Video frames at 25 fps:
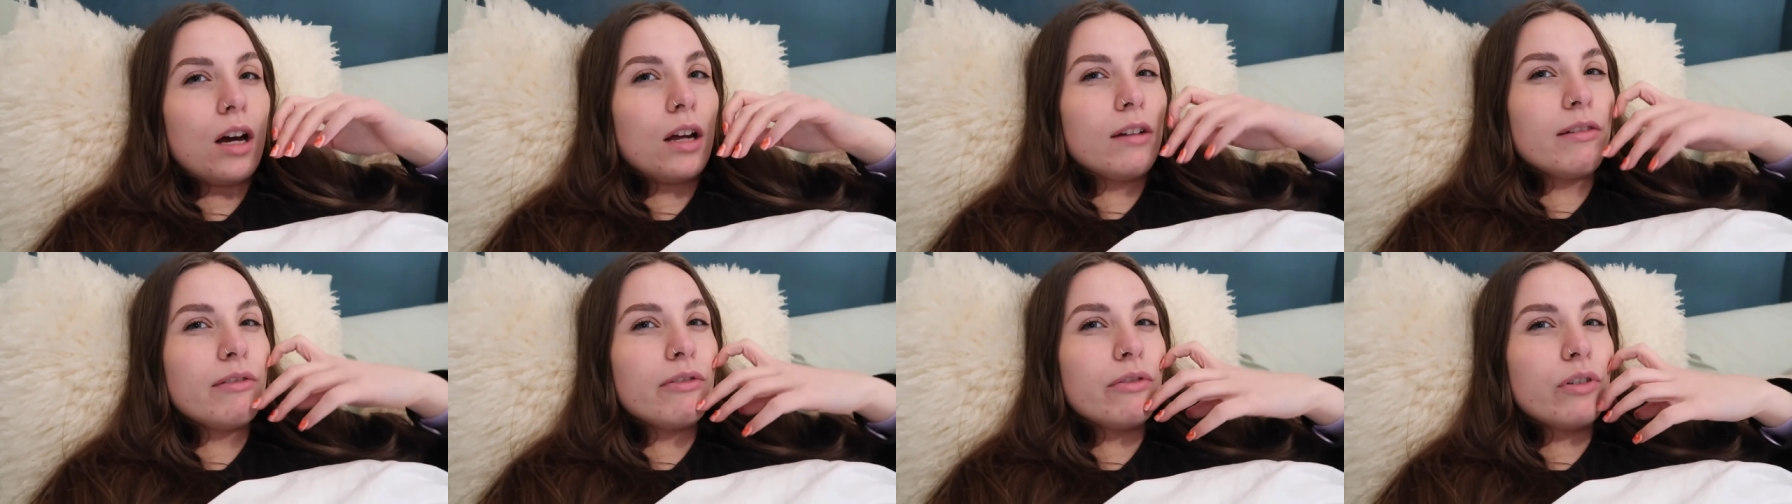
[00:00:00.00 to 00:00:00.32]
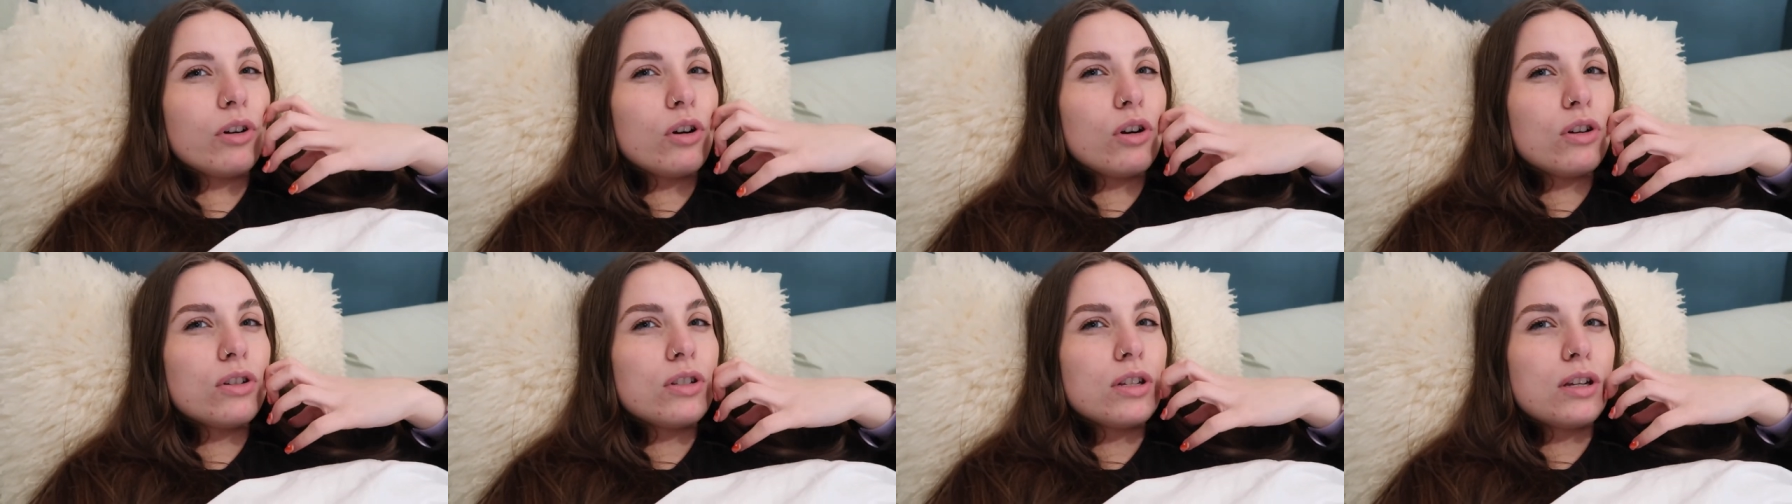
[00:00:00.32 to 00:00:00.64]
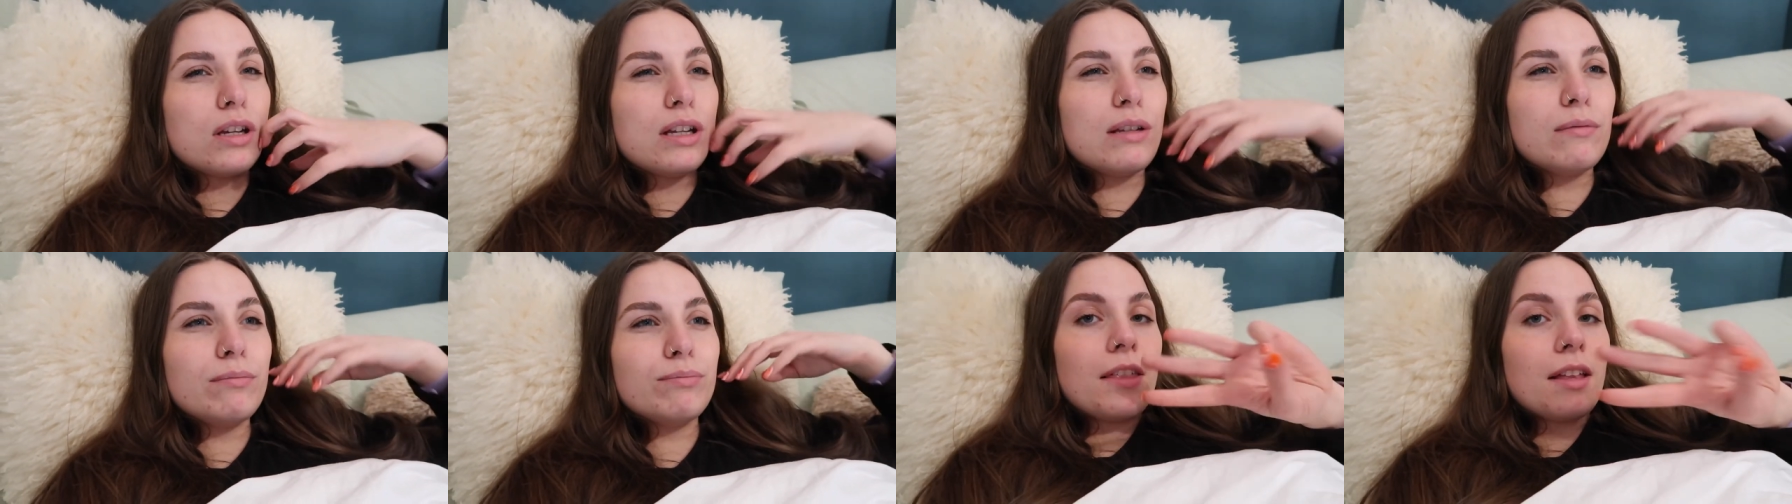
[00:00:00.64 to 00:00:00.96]

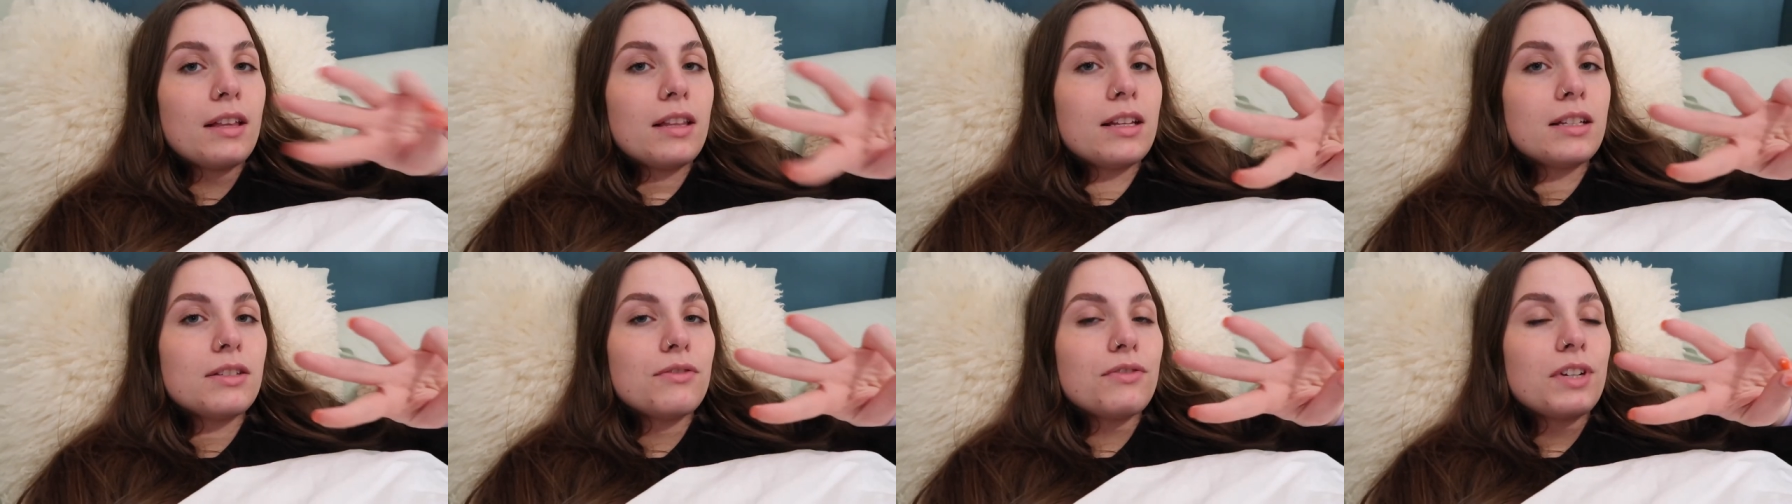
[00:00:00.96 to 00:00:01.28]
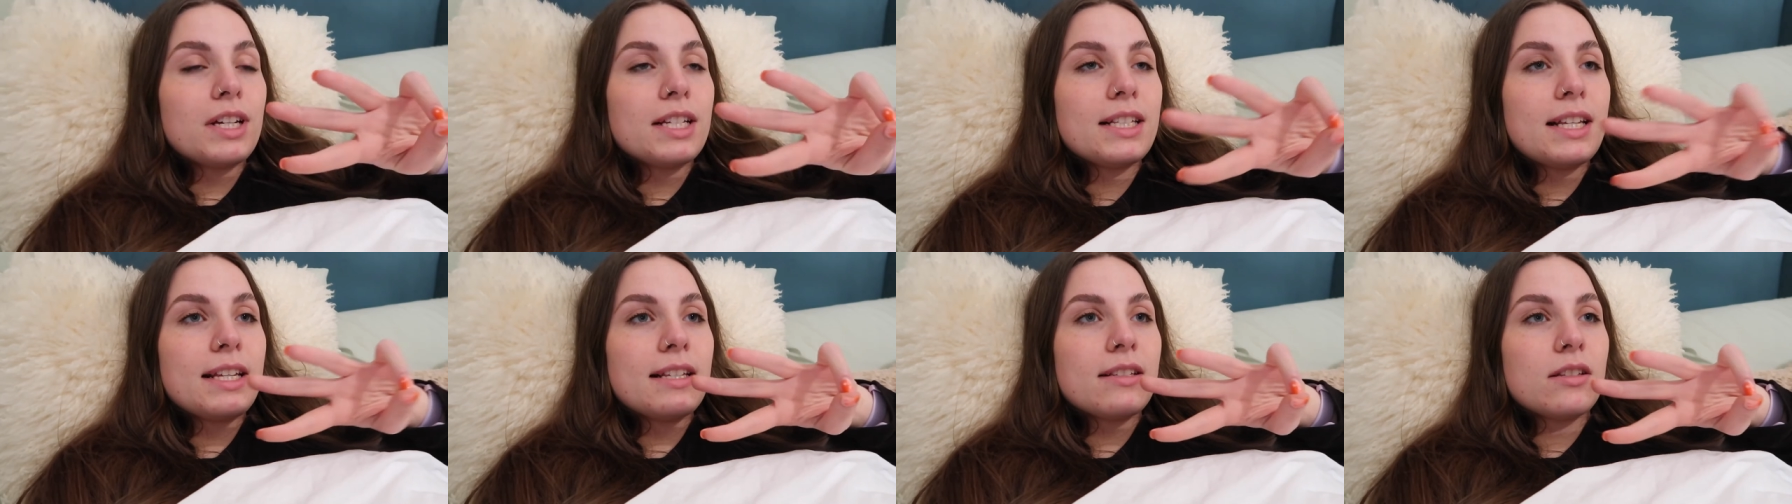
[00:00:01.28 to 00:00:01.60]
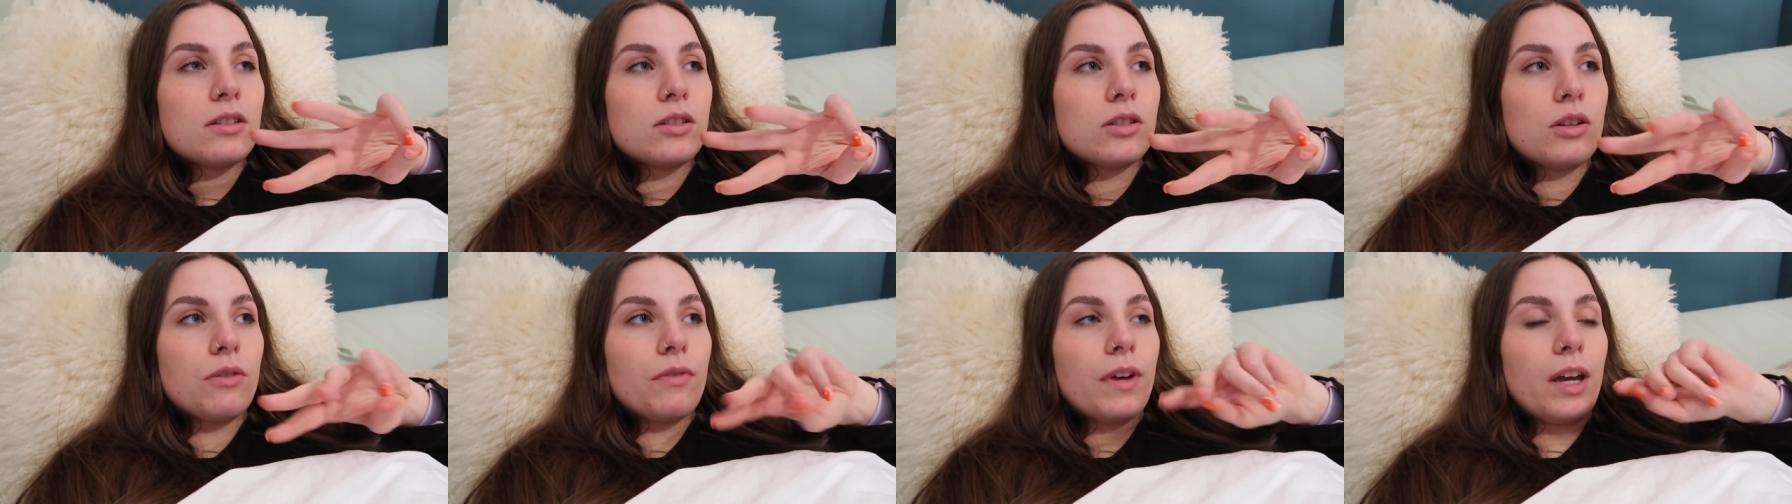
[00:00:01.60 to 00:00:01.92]
Unforgotten. I think there's 3
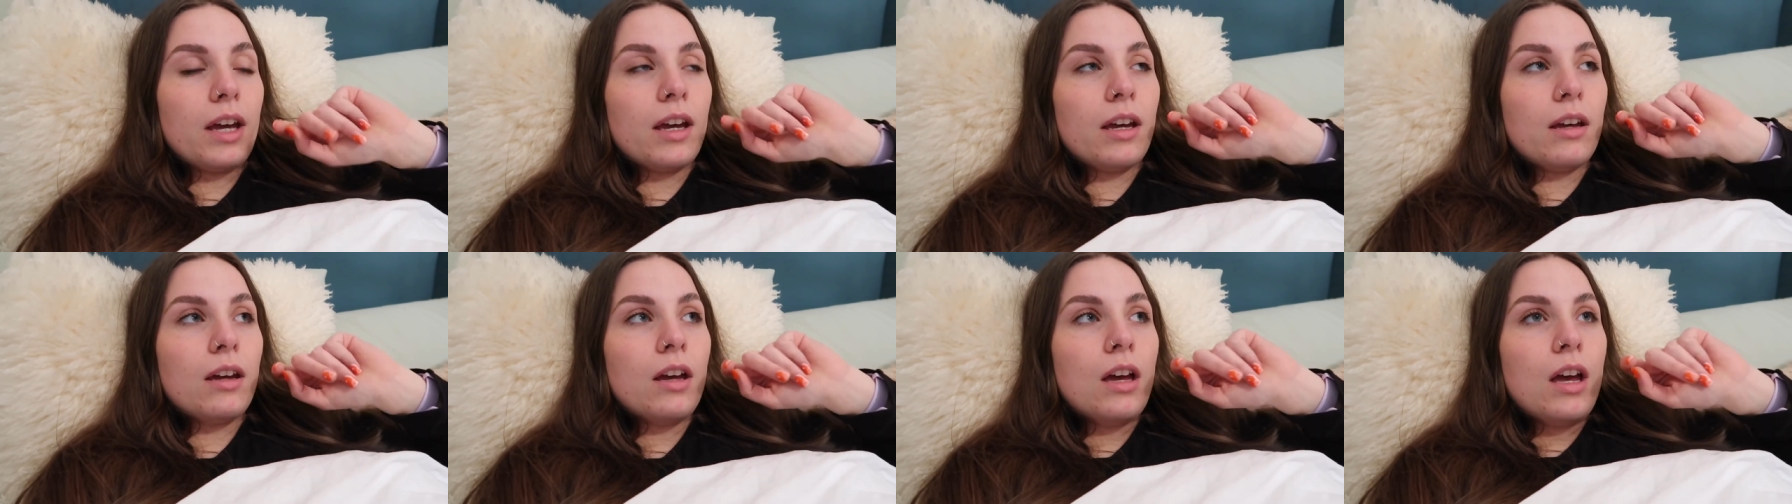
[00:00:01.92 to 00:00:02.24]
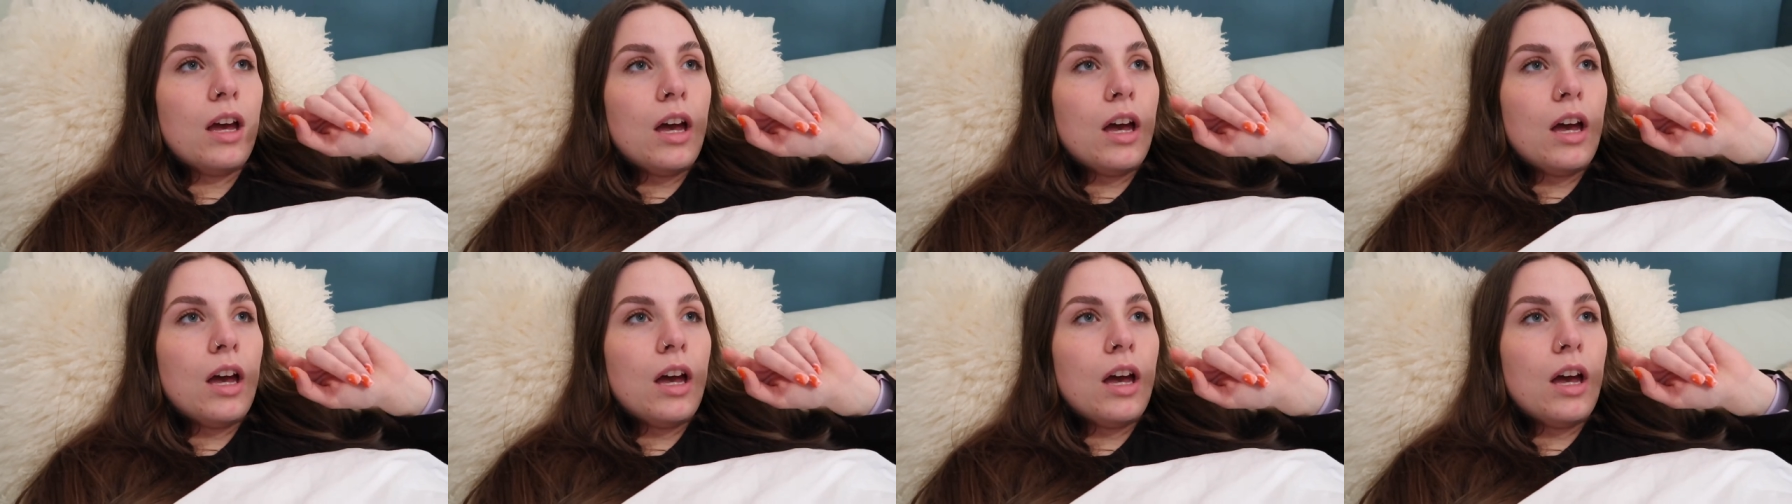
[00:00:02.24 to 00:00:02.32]
seasons of it.